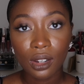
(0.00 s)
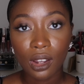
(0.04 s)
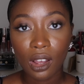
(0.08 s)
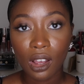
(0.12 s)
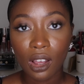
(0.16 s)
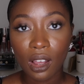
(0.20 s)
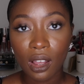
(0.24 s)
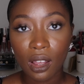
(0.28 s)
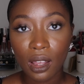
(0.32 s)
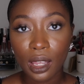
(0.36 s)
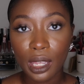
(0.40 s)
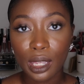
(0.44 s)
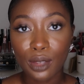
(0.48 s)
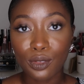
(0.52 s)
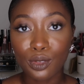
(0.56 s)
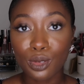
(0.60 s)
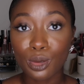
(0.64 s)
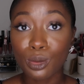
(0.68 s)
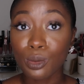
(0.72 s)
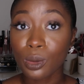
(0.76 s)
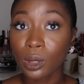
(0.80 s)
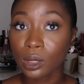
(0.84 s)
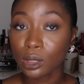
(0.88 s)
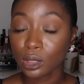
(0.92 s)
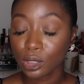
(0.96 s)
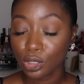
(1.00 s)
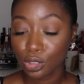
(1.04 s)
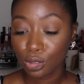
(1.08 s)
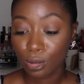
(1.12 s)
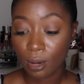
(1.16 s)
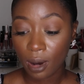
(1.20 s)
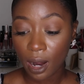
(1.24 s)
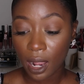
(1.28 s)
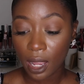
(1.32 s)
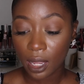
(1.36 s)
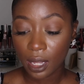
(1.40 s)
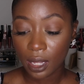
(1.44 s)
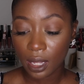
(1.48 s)
all, if you want to
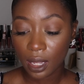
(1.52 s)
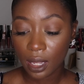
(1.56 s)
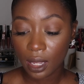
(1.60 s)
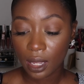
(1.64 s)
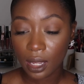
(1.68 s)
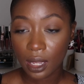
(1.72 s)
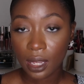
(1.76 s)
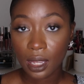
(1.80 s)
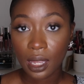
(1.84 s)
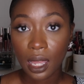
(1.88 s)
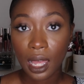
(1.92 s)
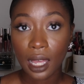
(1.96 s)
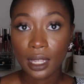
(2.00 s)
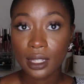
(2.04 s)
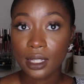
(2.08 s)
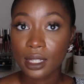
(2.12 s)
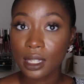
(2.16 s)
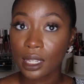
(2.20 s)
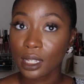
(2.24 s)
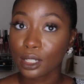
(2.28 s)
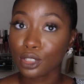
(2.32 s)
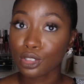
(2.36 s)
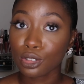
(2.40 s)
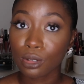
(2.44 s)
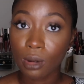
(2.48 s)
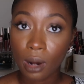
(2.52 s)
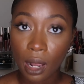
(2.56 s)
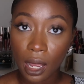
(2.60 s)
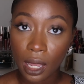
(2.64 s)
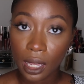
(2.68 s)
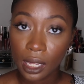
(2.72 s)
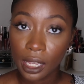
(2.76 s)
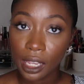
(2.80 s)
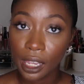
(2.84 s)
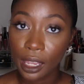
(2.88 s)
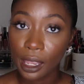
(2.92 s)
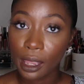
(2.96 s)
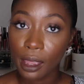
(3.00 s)
try it, I say try
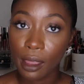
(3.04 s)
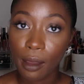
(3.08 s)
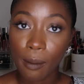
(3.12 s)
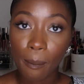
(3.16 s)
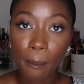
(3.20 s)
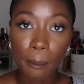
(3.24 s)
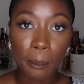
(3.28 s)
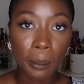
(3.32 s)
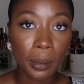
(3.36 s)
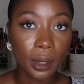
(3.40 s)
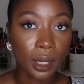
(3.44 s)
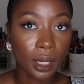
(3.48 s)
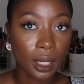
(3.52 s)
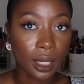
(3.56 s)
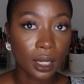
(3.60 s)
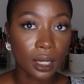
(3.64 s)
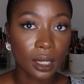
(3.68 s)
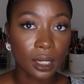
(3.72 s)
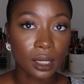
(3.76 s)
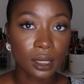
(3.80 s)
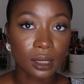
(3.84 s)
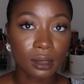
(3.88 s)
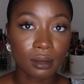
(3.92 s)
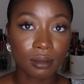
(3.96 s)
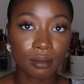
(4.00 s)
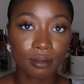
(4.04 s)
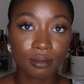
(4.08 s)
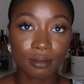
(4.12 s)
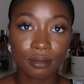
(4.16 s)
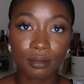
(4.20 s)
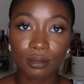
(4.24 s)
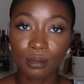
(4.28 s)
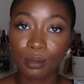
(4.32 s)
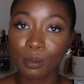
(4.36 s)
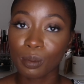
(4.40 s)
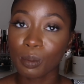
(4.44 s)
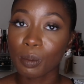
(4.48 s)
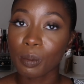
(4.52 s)
it. But
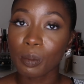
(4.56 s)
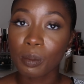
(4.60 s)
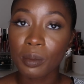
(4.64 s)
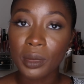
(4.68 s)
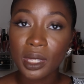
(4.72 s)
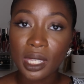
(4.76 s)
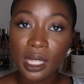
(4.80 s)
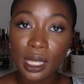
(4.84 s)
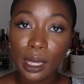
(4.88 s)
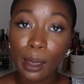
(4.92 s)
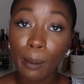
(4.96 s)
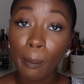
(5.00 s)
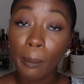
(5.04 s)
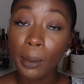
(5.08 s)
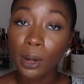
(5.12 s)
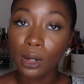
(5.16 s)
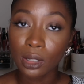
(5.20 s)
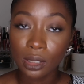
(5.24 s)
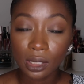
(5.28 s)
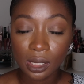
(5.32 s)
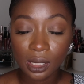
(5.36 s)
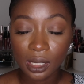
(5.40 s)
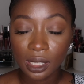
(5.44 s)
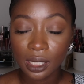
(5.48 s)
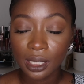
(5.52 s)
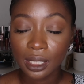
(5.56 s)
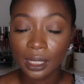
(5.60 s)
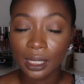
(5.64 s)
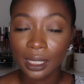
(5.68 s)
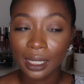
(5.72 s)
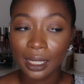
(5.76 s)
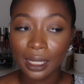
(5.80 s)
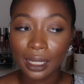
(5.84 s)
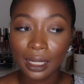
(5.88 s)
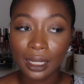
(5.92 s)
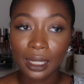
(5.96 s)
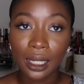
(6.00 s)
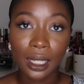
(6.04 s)
me
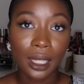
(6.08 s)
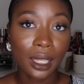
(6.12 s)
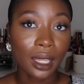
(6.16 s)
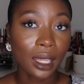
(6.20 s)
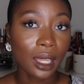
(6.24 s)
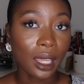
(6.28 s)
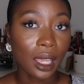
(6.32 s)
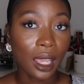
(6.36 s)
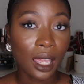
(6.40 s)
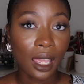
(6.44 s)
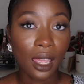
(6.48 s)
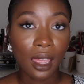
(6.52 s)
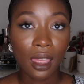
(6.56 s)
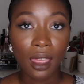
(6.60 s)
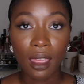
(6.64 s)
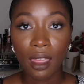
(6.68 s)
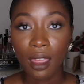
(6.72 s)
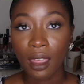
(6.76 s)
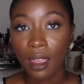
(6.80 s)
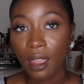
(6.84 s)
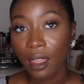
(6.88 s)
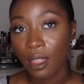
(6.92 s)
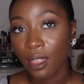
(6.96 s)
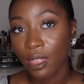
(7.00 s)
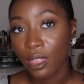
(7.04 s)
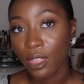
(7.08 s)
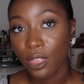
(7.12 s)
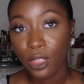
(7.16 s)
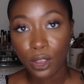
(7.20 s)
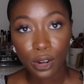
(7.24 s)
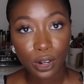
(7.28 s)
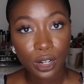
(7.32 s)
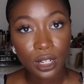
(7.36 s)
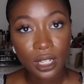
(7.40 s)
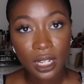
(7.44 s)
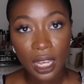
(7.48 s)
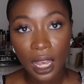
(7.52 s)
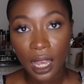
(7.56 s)
personally,
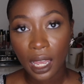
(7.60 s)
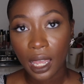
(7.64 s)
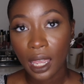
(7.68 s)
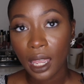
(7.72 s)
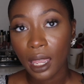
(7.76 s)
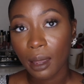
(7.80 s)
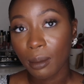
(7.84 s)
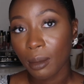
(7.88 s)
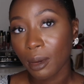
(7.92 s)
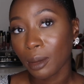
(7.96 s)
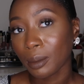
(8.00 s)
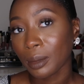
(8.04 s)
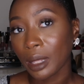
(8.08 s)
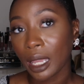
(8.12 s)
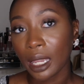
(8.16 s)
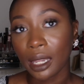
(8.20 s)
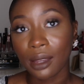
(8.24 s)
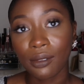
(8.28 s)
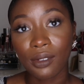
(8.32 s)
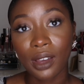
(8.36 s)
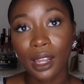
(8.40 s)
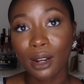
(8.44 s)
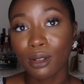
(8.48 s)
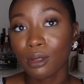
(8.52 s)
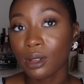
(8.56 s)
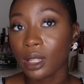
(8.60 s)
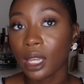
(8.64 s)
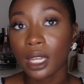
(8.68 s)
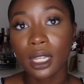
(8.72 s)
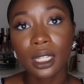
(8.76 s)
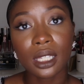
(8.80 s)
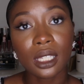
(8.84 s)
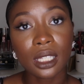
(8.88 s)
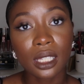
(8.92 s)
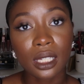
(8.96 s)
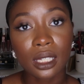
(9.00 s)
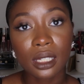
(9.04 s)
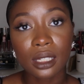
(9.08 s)
3rd time, I'm like, if I don't
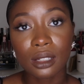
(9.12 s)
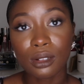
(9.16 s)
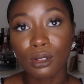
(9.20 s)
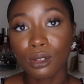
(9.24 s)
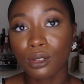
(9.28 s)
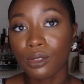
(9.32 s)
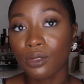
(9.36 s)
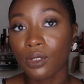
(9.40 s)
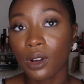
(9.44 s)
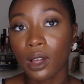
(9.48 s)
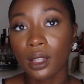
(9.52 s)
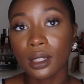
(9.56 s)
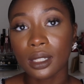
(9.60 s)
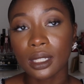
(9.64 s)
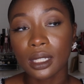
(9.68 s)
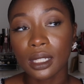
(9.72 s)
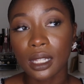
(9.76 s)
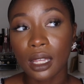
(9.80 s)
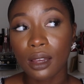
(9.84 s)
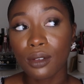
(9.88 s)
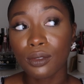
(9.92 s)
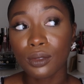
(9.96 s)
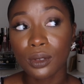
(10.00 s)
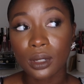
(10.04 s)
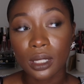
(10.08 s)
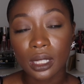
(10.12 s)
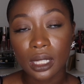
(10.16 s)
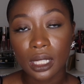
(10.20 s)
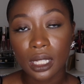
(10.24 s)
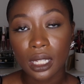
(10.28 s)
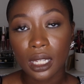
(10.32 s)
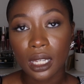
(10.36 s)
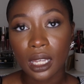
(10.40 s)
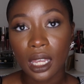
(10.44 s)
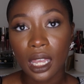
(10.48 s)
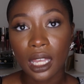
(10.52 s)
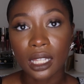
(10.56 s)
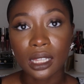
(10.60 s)
like it or fall in love with
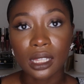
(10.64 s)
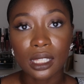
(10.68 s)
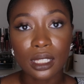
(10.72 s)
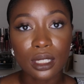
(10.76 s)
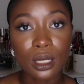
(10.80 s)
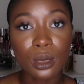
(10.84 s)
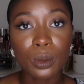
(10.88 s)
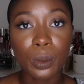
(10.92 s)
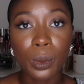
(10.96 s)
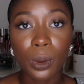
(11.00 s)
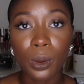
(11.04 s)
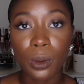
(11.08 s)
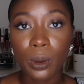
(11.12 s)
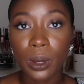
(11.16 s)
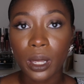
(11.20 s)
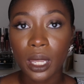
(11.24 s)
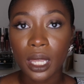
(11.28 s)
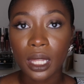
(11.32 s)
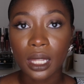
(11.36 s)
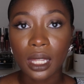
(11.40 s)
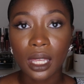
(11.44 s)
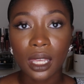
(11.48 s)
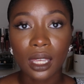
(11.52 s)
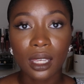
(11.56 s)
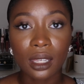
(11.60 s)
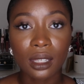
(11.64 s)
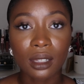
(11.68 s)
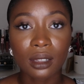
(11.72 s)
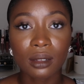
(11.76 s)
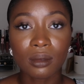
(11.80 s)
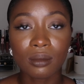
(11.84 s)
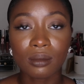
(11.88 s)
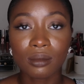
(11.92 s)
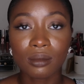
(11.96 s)
it at this point, like,